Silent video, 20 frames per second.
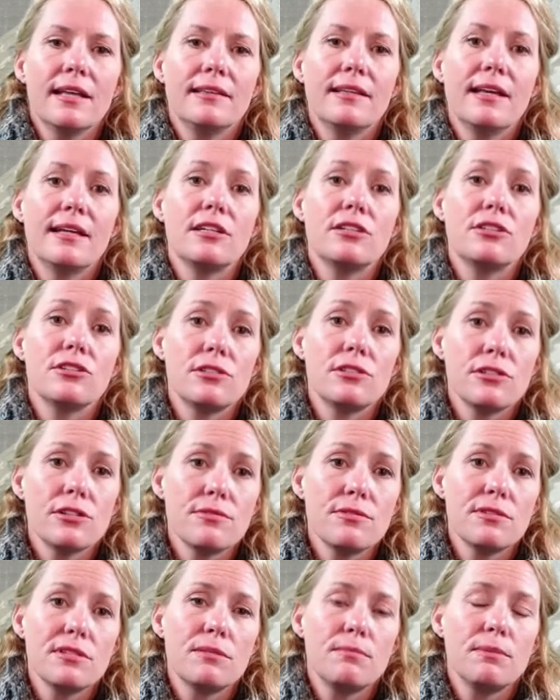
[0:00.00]
that it
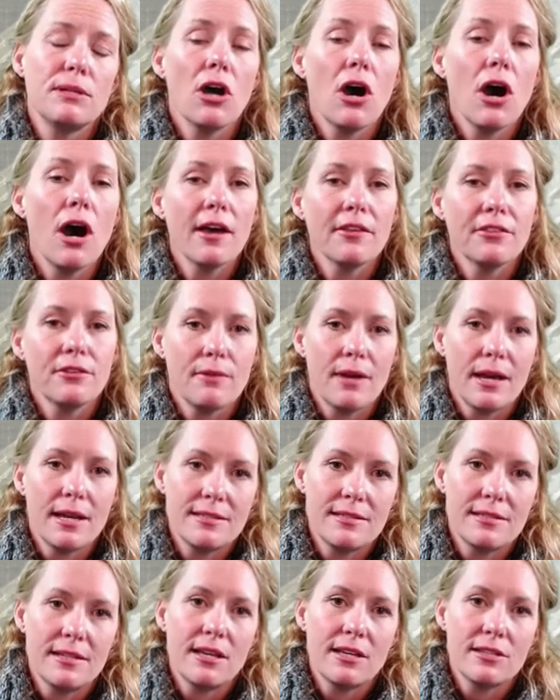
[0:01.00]
deserves to be
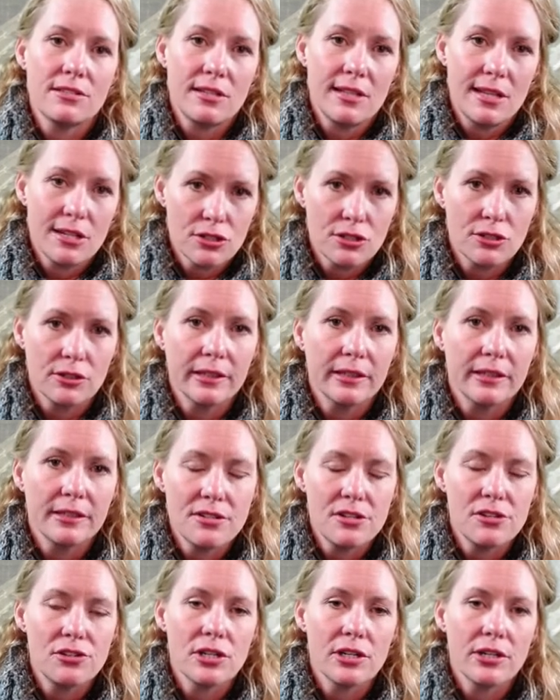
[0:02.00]
authorized as a National Heritage